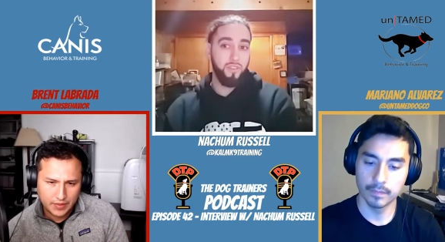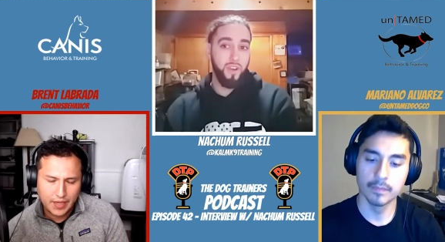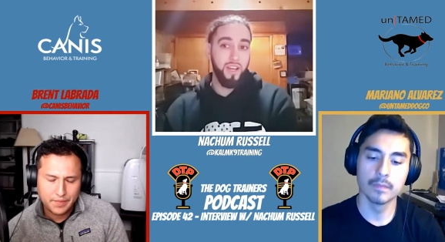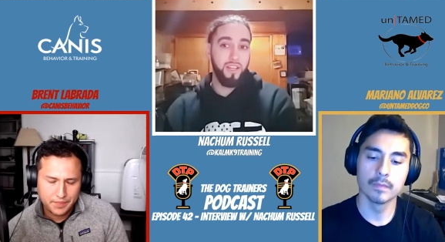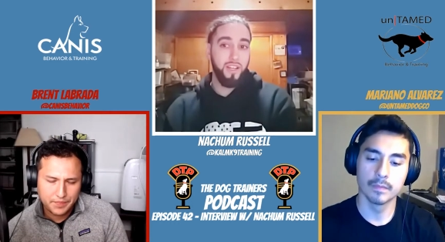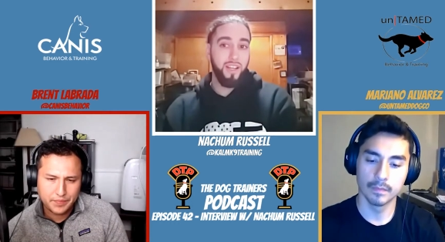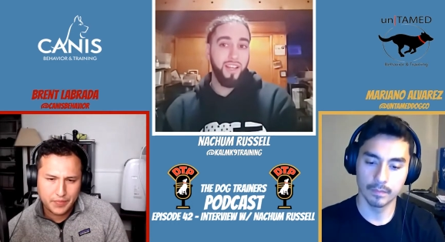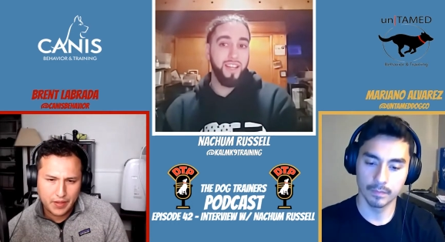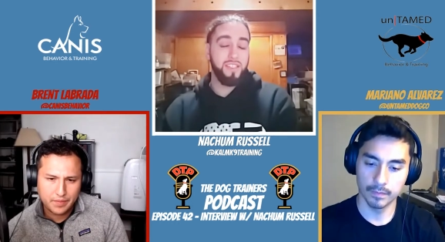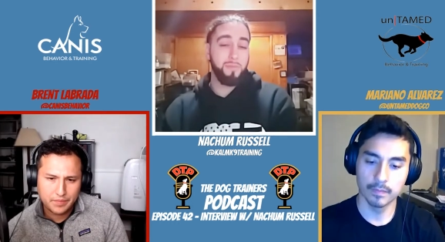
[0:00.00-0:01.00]
Speaker 1: Yeah. Right
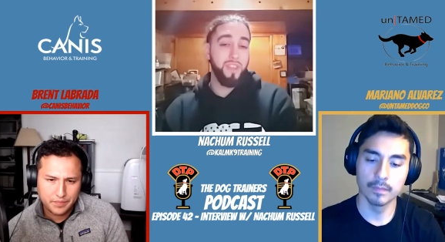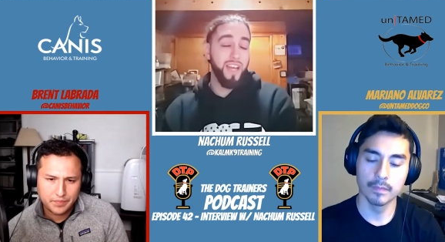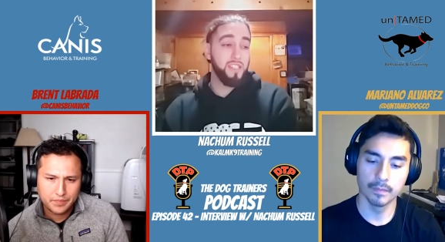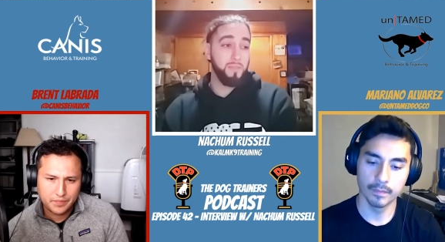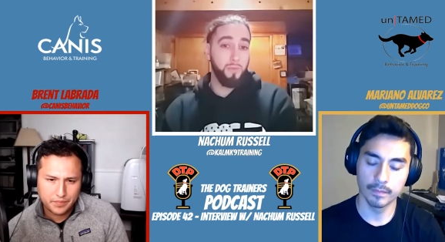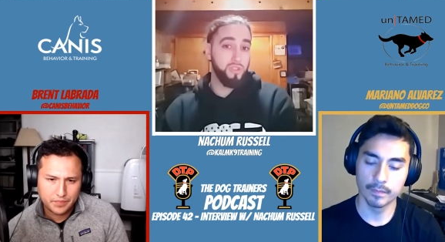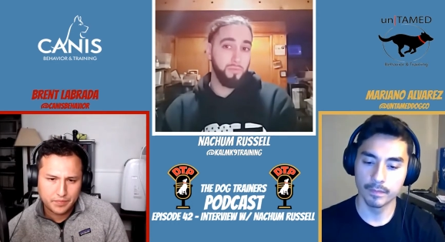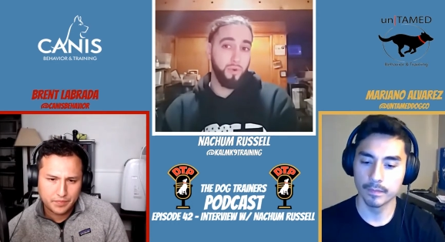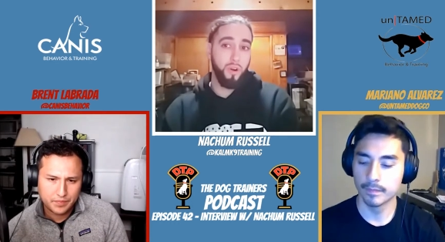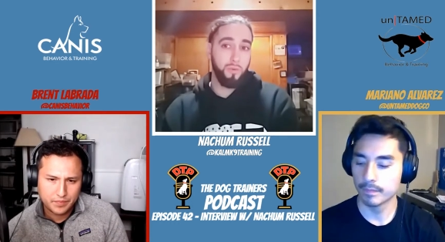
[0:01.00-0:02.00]
yeah. and to me that's the most
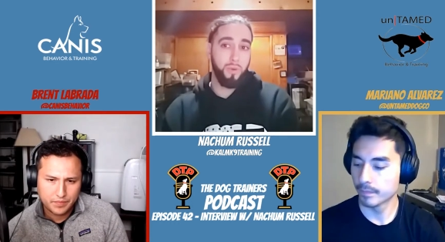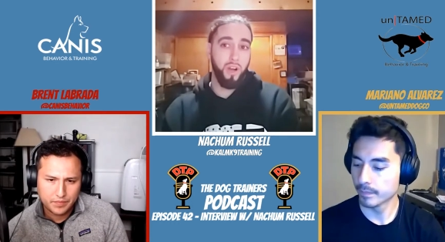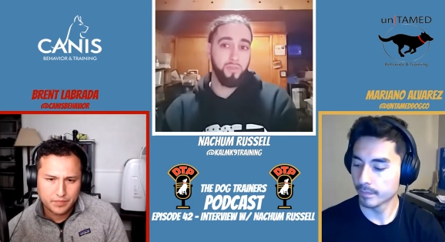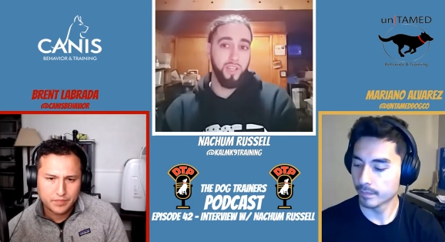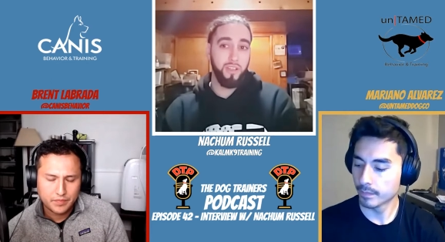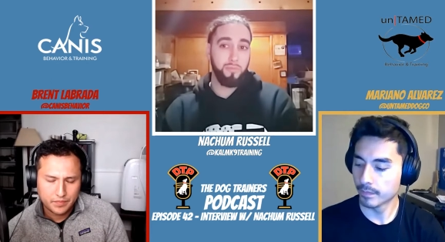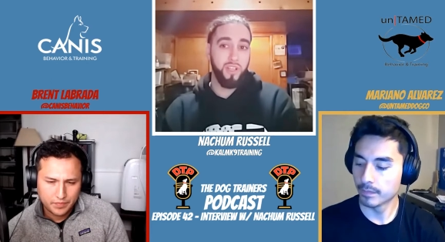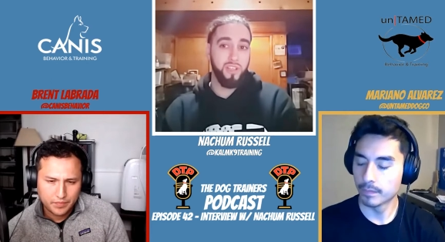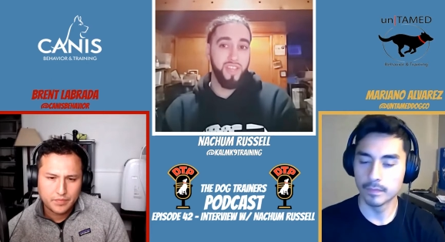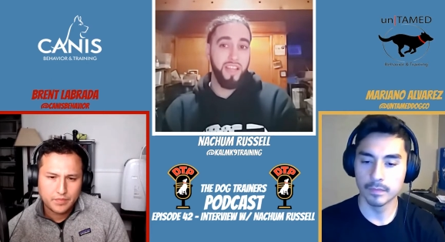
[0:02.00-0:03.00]
important part really
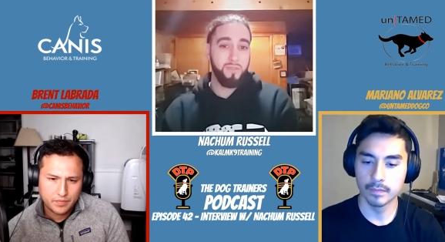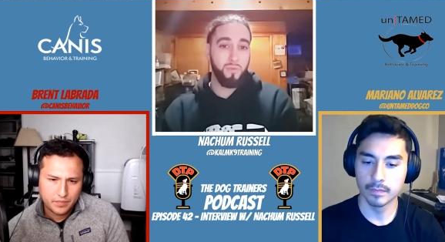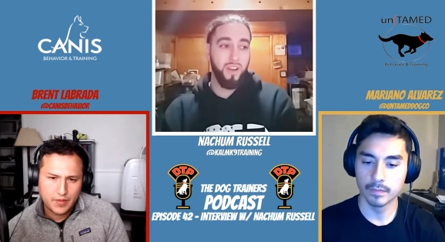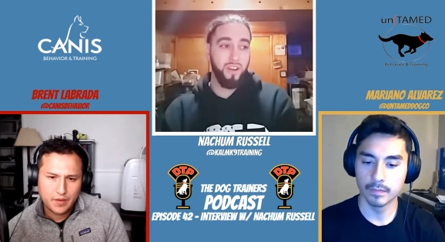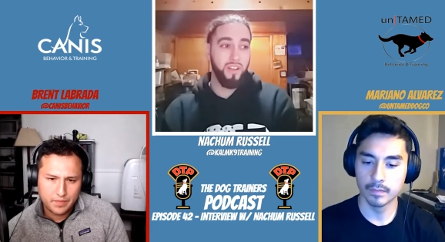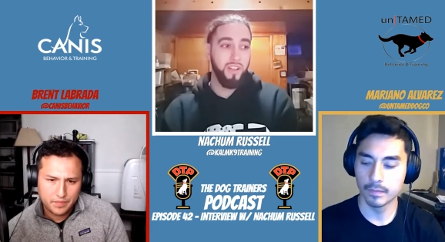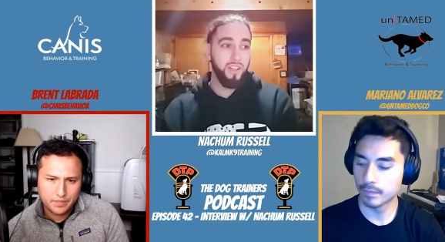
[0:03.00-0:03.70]
because that's where yeah.